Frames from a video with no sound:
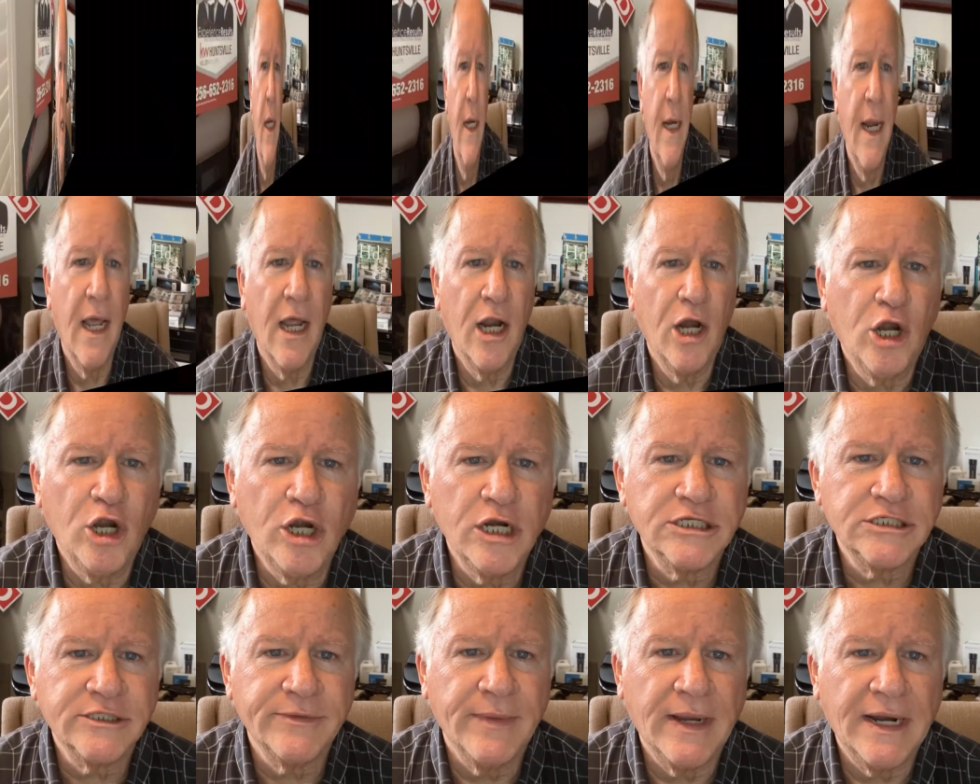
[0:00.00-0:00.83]
Now,
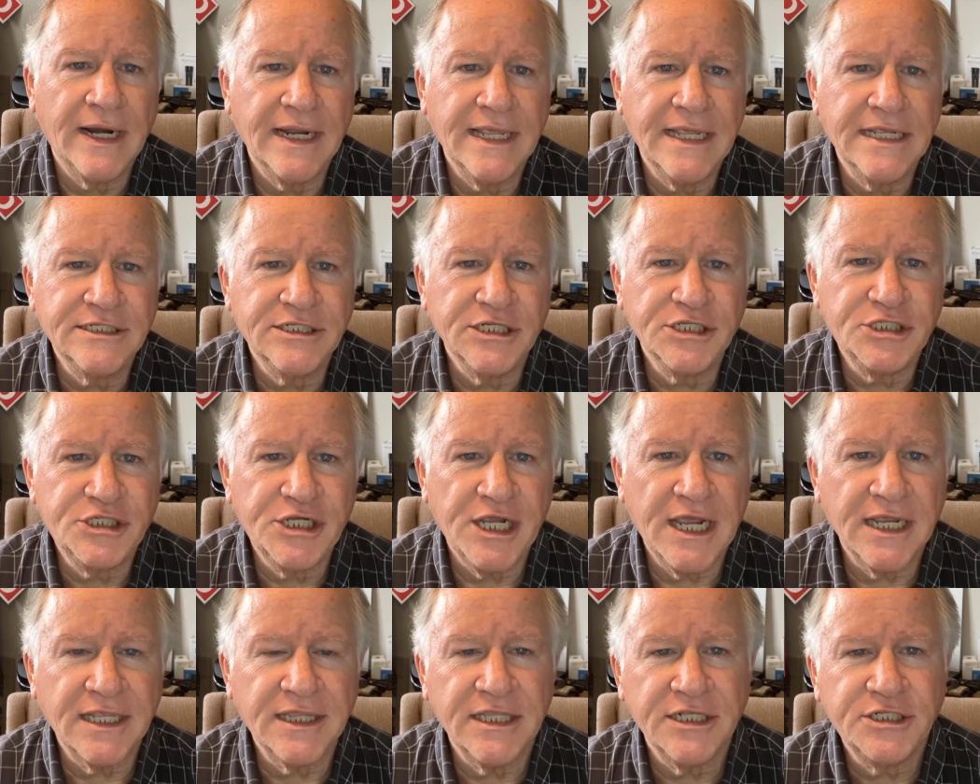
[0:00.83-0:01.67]
earnest money is a
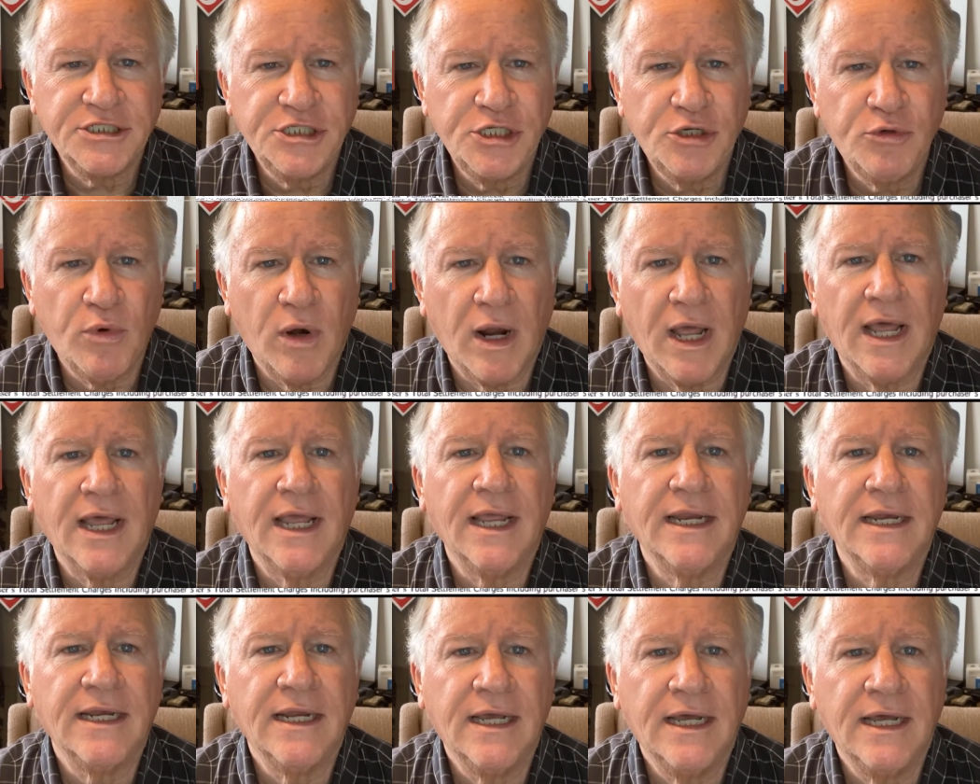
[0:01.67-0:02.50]
check that you
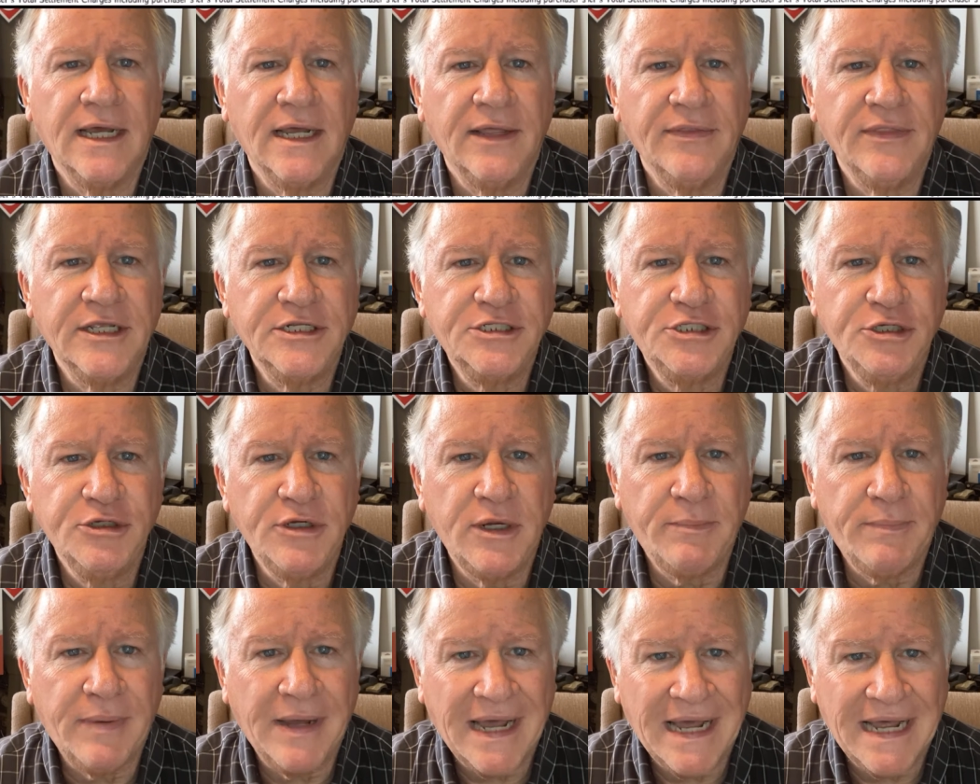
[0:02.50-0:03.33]
write, that you
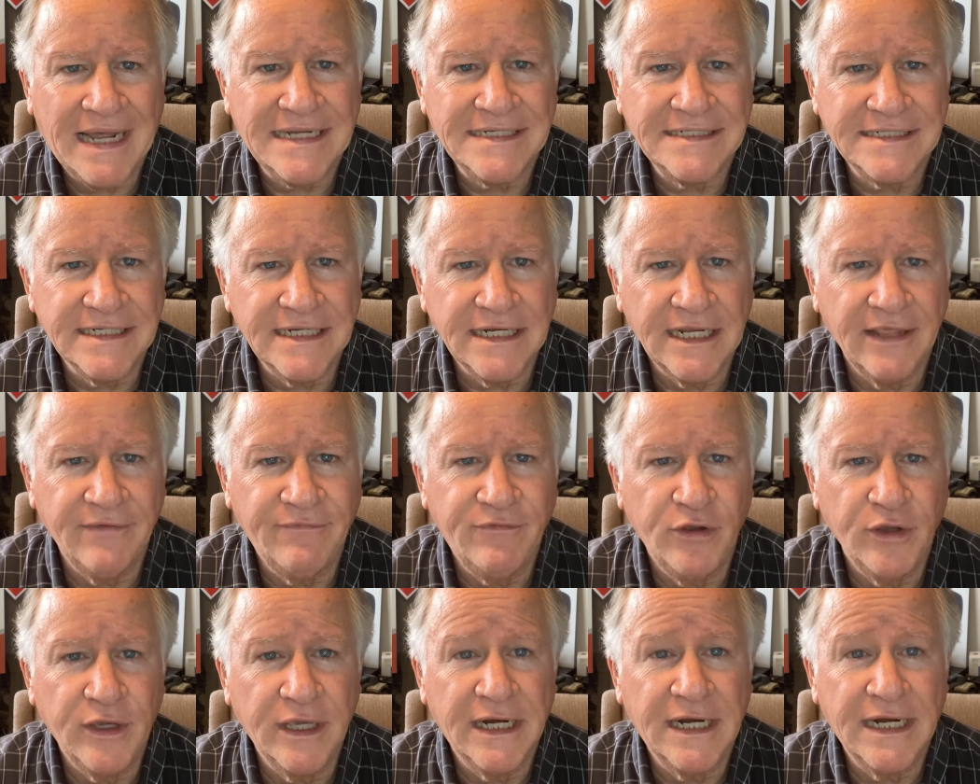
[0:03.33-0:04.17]
deposit if
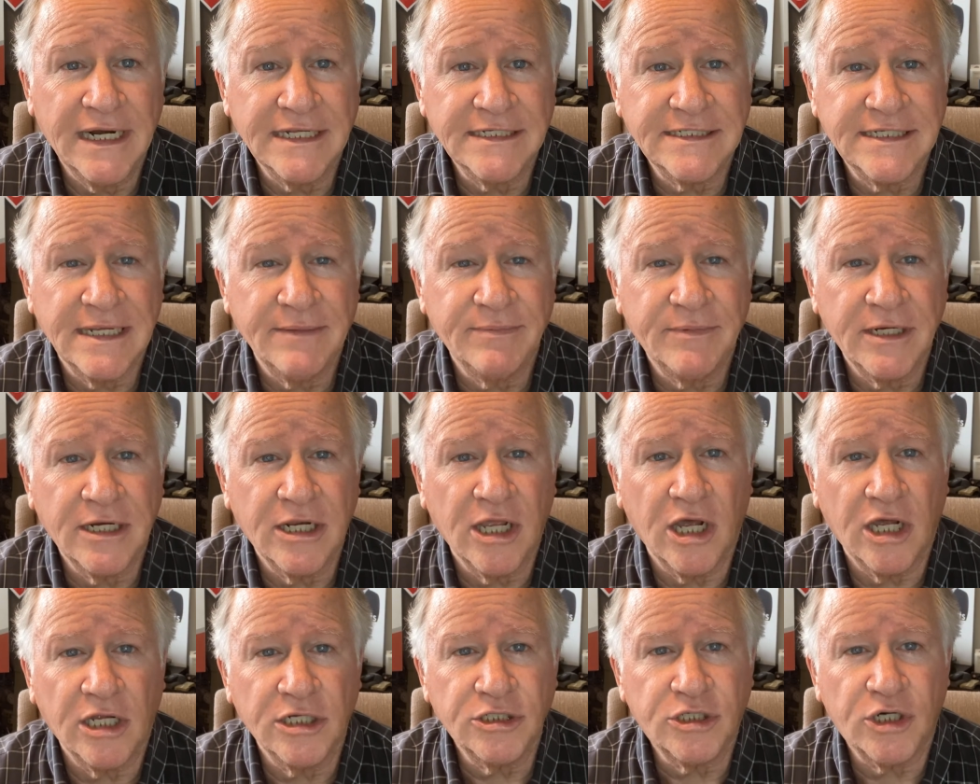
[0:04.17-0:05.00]
you get an accepted
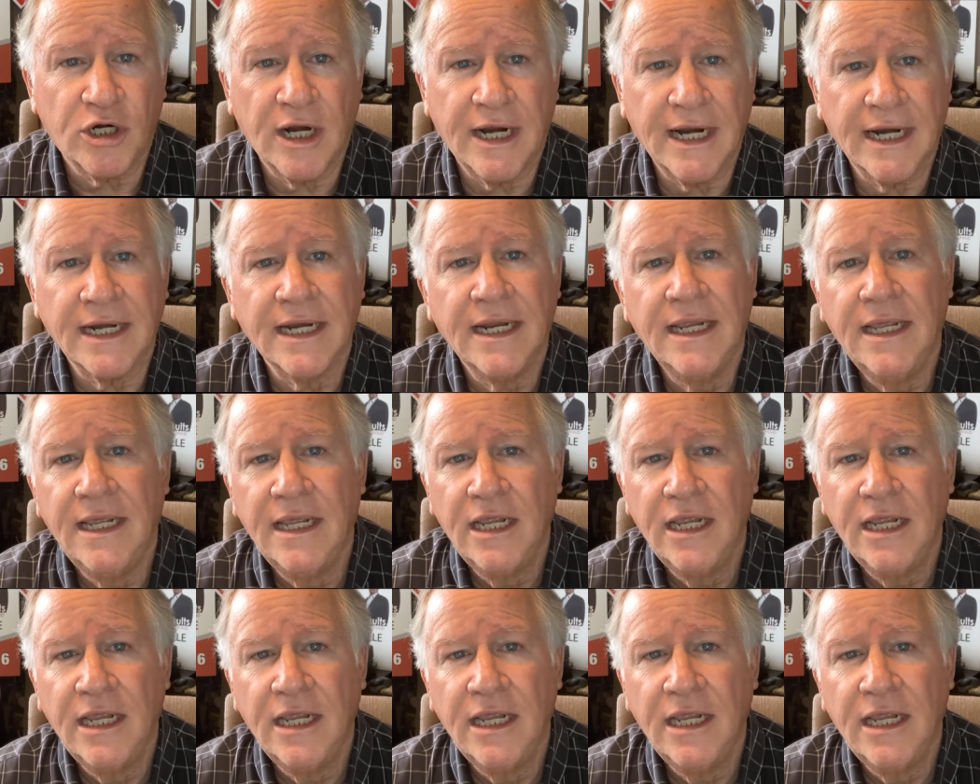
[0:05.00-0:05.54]
contract.